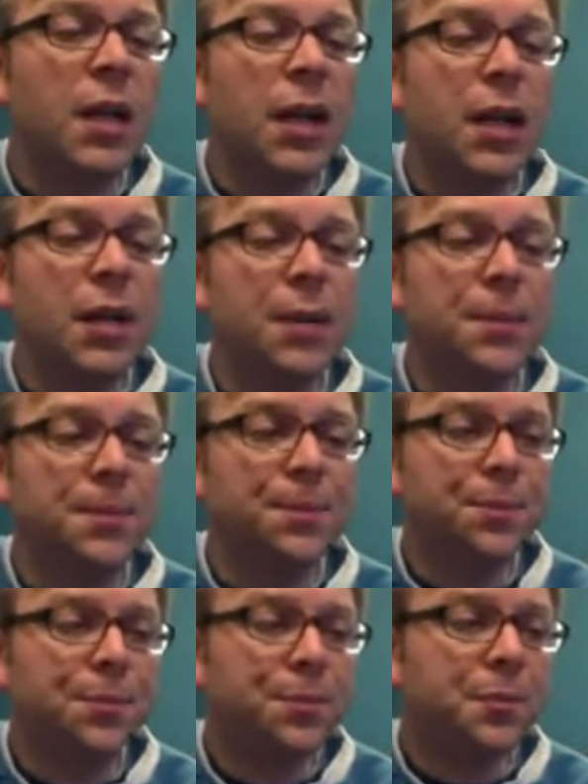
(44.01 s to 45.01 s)
Um,
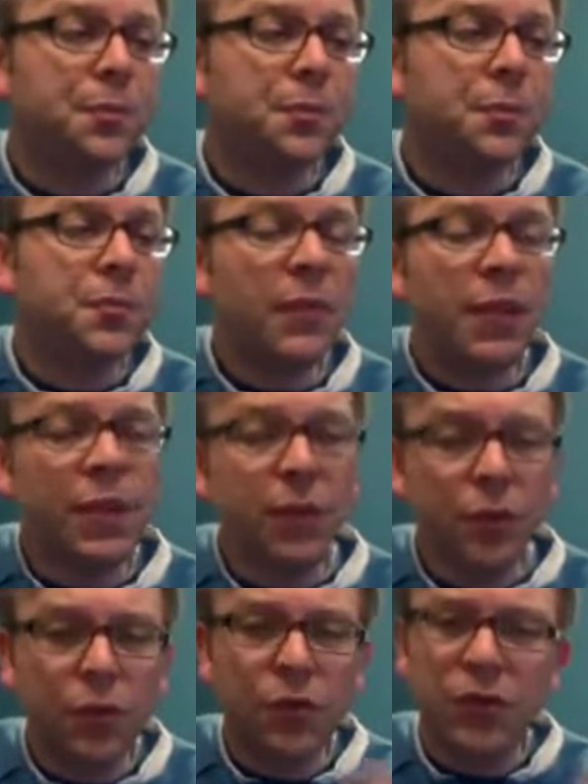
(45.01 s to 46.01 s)
you'll
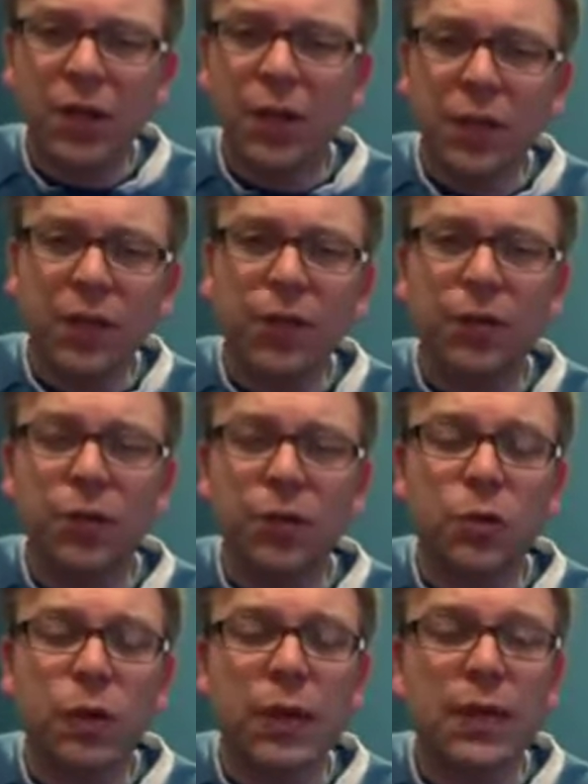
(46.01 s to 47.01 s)
notice that I played through it
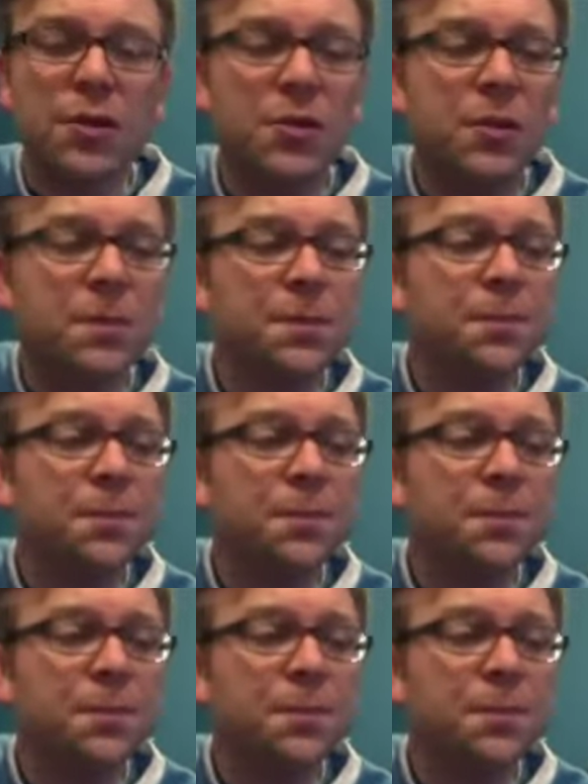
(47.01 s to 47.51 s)
twice,